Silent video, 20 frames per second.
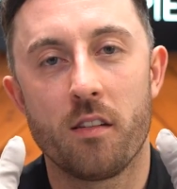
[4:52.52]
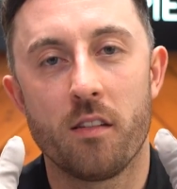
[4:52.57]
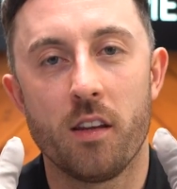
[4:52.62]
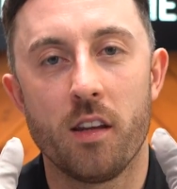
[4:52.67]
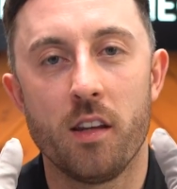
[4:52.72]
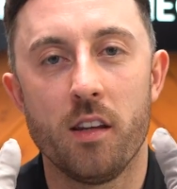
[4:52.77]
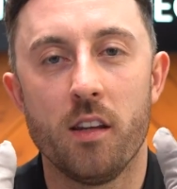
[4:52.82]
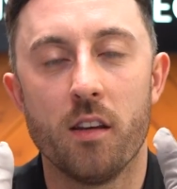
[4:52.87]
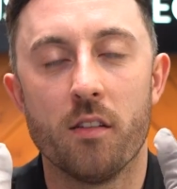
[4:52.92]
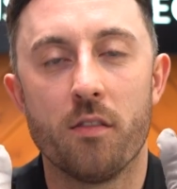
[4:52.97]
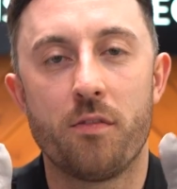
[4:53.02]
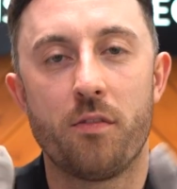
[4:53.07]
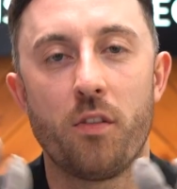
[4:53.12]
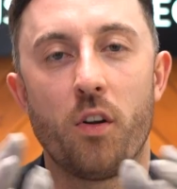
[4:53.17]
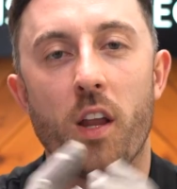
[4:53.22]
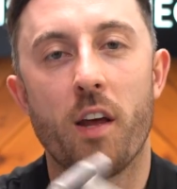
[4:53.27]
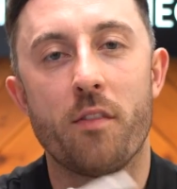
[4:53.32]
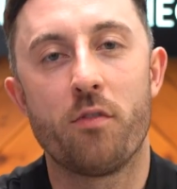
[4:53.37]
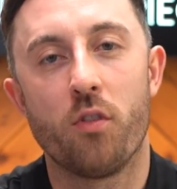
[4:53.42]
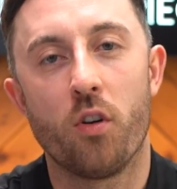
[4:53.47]
the
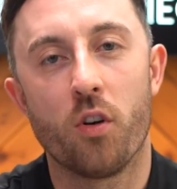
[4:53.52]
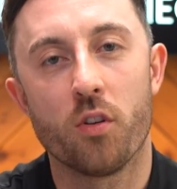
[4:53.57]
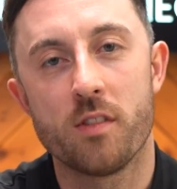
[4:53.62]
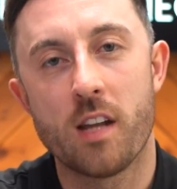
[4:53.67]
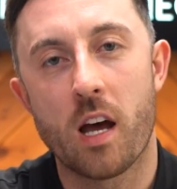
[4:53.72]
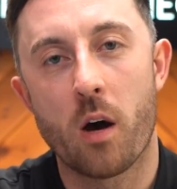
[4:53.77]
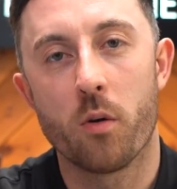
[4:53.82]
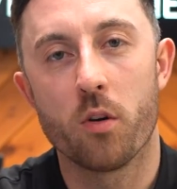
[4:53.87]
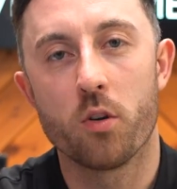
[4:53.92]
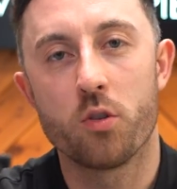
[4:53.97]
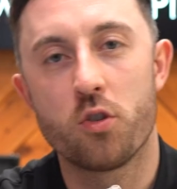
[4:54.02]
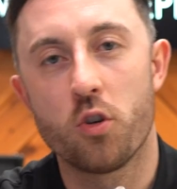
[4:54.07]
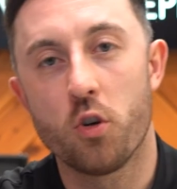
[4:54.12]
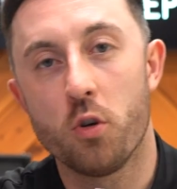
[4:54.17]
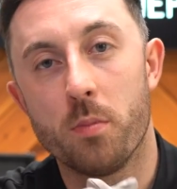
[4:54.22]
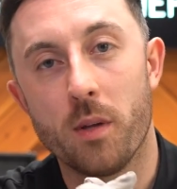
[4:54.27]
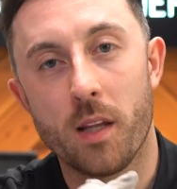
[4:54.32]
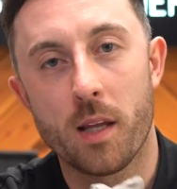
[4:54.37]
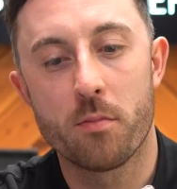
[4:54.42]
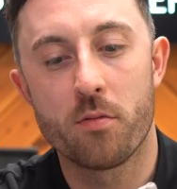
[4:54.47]
full Everalls now on a
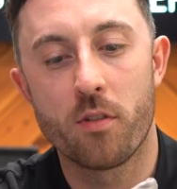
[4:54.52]
Jubilee